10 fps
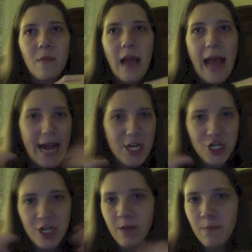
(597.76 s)

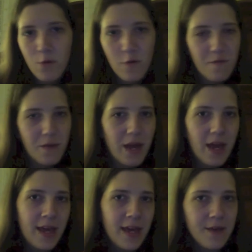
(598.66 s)
action and
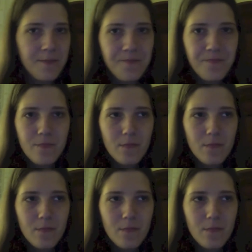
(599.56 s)
movement, and